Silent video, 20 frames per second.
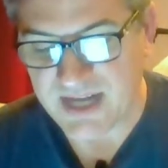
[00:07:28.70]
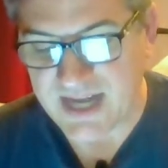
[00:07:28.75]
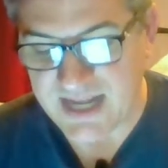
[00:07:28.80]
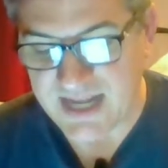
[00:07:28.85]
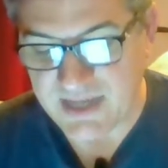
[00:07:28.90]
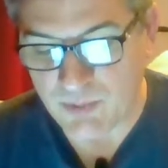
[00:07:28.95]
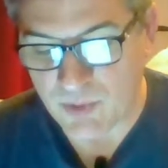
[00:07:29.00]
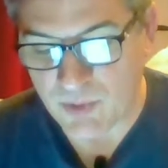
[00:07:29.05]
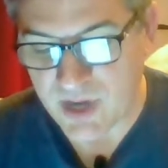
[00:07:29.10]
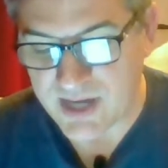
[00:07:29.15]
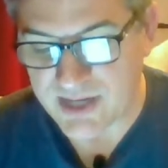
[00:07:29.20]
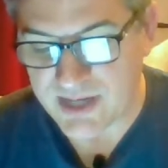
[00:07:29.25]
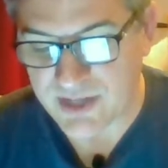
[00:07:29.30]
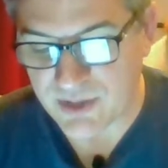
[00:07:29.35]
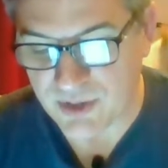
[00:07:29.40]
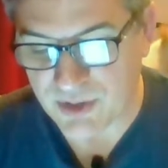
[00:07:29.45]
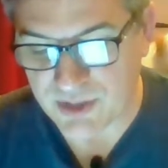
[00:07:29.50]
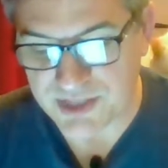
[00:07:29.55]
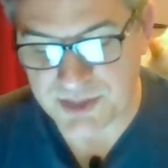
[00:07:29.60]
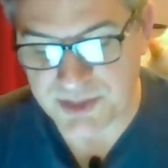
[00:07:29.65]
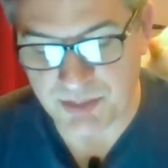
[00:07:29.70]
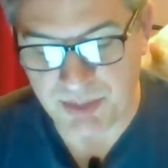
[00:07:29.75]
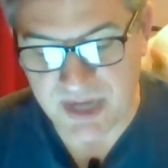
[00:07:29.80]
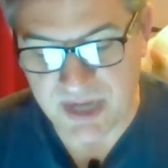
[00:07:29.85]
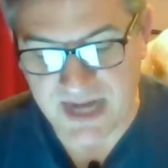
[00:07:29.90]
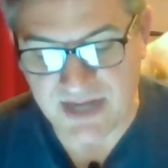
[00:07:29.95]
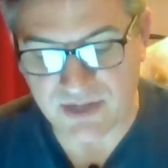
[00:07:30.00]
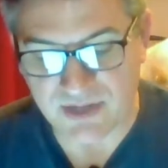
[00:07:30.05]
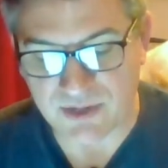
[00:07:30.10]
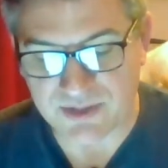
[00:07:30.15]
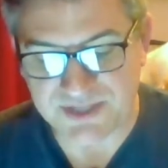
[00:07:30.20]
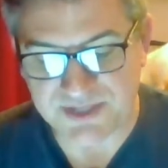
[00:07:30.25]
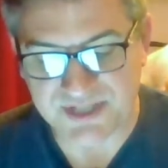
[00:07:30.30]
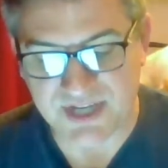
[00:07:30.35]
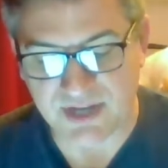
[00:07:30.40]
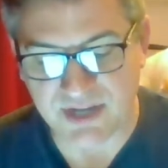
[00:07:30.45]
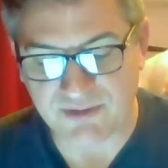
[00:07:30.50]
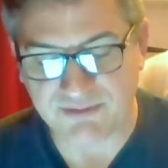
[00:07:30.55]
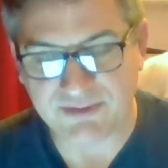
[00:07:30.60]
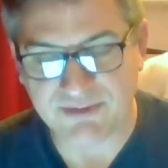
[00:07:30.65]
and he wanted her to paint
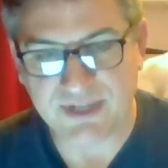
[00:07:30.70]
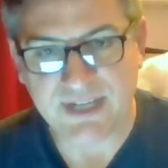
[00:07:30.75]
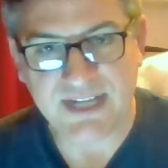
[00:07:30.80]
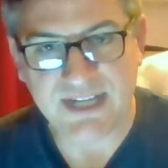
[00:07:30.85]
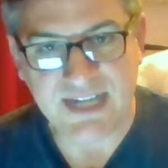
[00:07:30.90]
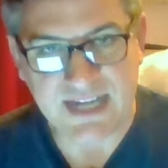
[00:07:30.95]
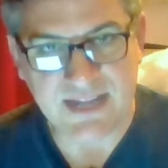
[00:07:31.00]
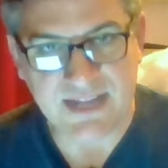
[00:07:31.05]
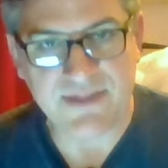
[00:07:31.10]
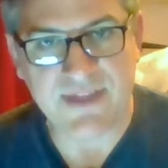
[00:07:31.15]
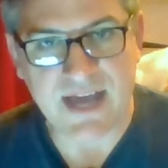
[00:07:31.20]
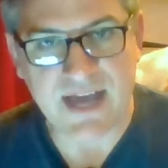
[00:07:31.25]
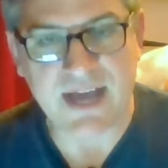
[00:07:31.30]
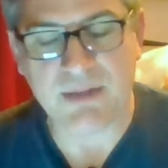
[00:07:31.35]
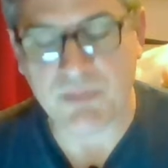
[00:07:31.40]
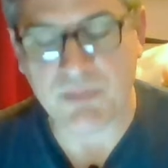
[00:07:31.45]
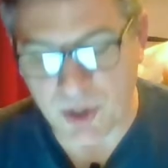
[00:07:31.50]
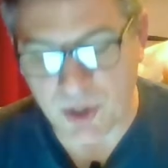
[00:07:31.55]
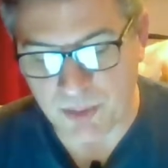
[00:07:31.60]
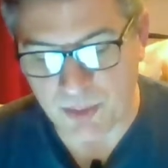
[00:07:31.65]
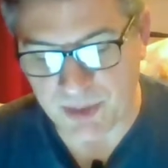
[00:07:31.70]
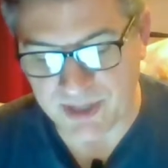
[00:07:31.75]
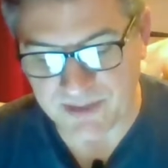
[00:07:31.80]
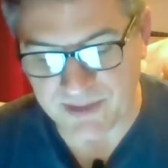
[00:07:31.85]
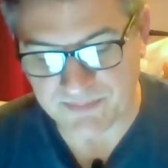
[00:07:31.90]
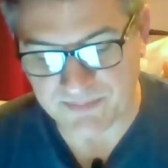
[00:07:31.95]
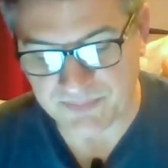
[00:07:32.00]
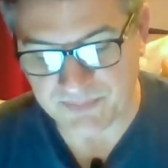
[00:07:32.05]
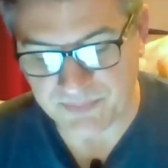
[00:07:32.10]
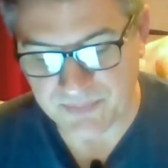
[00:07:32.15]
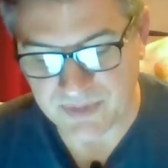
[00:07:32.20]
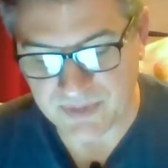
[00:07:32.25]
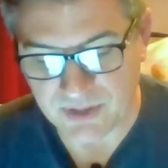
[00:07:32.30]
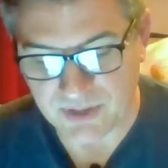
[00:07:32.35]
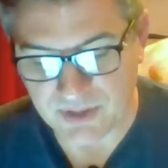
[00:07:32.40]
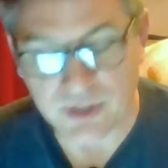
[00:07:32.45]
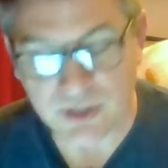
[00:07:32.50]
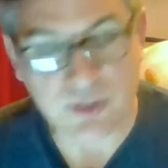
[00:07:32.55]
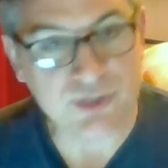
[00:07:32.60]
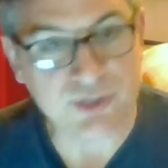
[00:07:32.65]
herself in that moment,
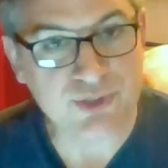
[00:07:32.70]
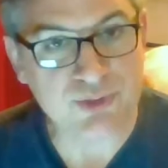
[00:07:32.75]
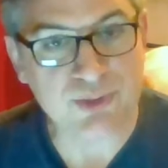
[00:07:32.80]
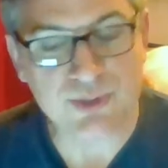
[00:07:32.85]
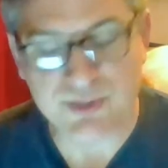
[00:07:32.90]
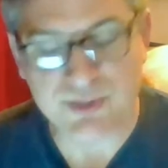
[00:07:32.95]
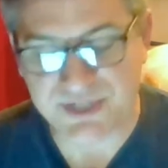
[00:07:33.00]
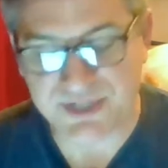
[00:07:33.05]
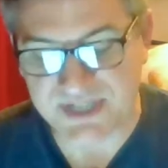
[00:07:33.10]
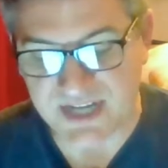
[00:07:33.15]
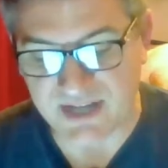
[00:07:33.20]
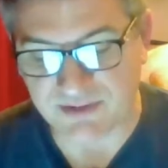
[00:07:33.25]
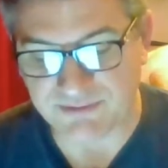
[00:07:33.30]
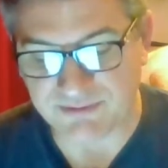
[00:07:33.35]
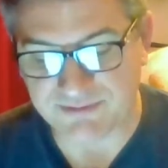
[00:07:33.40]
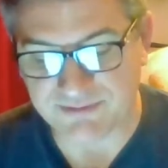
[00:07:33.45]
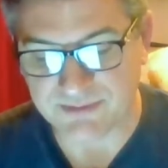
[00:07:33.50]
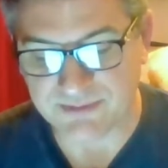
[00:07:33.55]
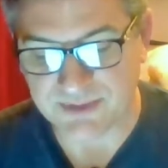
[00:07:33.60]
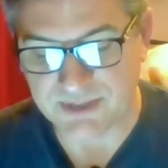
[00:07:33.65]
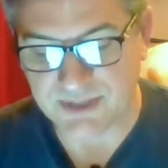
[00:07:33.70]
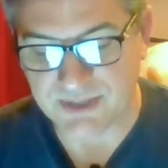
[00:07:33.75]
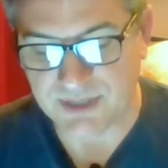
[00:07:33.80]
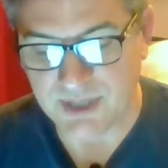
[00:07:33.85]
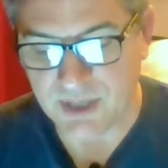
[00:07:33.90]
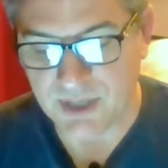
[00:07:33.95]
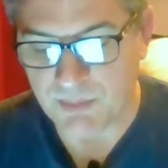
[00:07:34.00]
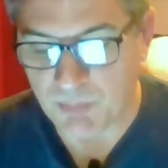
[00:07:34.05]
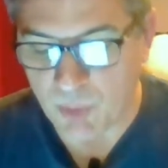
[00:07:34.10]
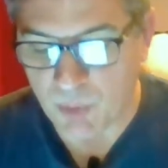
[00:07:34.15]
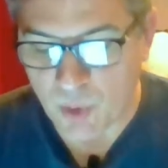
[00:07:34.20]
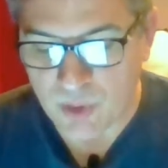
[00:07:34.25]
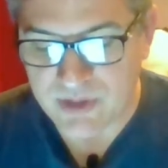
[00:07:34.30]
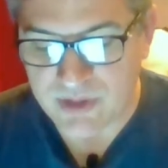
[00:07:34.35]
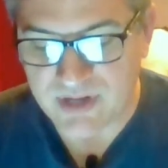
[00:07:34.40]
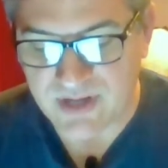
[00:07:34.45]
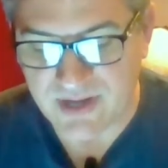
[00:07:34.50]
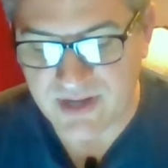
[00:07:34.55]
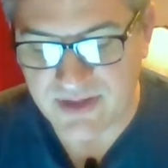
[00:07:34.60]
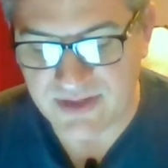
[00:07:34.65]
her true self.
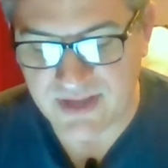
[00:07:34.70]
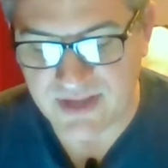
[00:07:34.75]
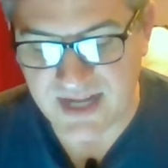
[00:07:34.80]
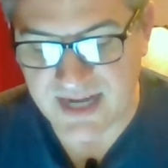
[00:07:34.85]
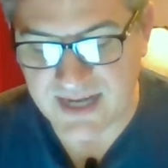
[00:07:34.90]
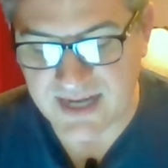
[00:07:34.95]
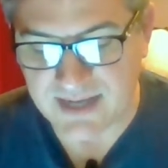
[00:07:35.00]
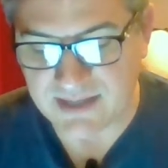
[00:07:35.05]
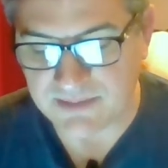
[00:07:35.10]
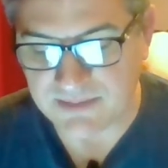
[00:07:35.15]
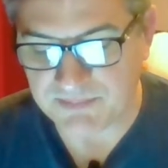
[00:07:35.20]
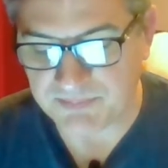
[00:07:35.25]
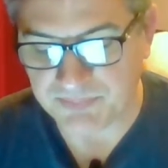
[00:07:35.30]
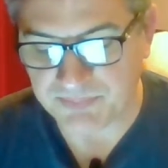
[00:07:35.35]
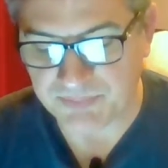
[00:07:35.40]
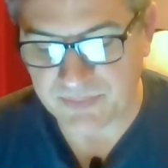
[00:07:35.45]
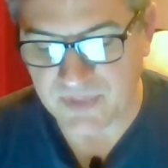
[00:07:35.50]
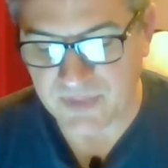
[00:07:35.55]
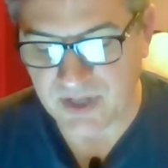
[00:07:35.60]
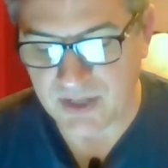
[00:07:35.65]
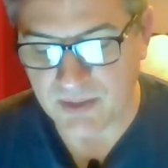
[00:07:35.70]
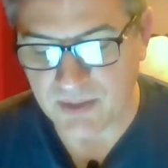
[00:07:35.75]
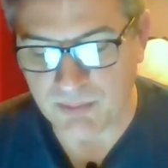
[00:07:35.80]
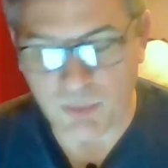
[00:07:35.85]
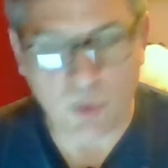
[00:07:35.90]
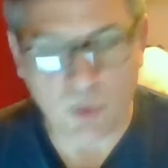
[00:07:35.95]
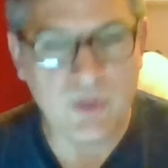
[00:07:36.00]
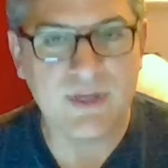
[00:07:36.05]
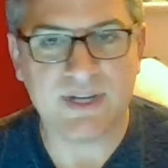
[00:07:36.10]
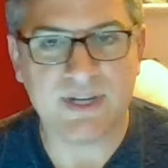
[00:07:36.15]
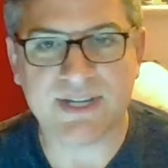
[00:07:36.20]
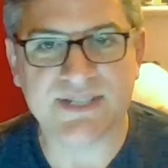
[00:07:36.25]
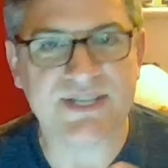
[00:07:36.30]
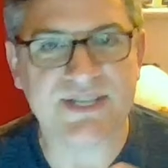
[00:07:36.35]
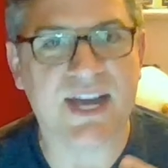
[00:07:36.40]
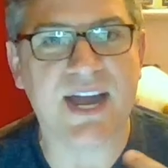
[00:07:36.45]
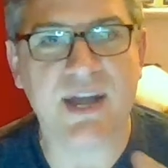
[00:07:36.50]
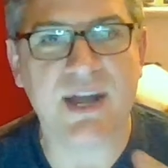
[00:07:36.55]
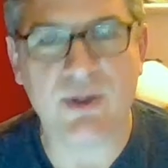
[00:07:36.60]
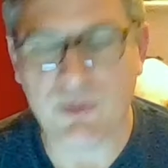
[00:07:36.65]
More than a thing, more than a
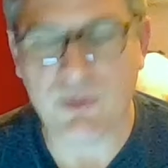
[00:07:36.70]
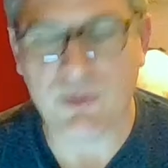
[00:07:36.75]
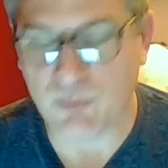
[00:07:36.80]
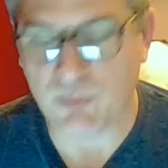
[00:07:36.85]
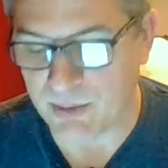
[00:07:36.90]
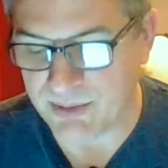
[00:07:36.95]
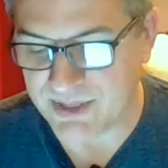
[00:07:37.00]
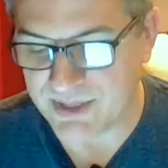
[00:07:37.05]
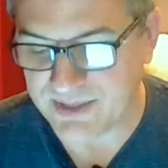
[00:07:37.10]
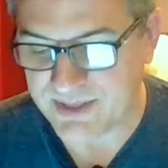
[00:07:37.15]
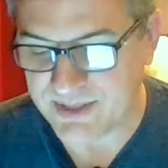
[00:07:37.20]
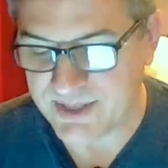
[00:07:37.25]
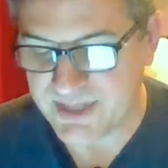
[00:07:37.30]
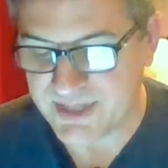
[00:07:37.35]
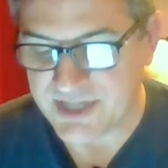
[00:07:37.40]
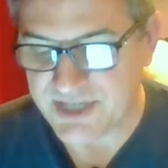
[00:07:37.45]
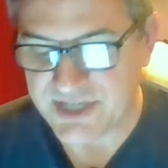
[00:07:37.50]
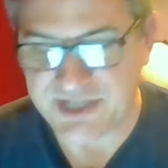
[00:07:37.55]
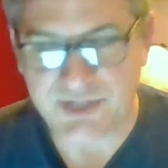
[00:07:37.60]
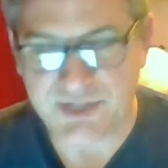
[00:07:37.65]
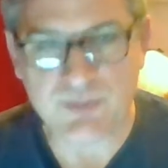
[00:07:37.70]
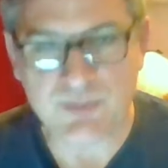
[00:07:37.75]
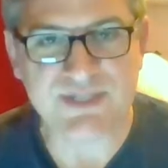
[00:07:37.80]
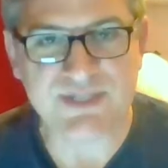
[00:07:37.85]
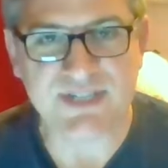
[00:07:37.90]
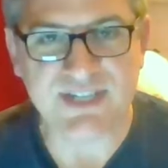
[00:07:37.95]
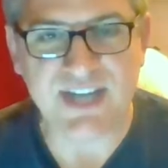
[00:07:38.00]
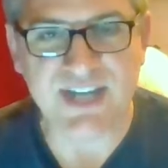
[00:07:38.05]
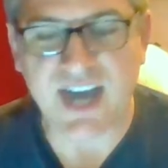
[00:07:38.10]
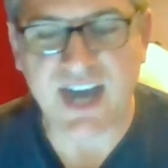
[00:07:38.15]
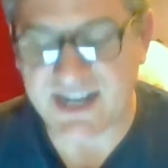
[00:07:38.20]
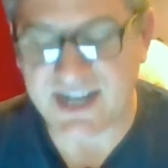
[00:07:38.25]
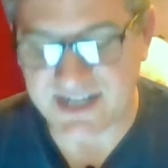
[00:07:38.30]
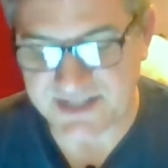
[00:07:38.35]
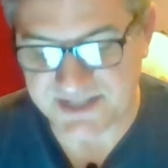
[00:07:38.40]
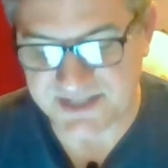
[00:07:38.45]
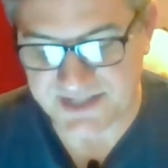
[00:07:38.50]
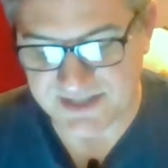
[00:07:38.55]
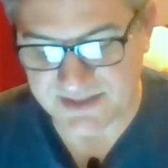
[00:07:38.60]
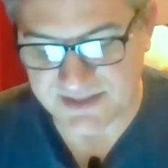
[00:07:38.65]
tired woman, she was a
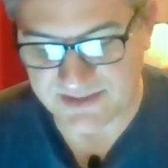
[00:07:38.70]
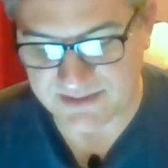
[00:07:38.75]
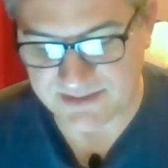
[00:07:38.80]
goddess.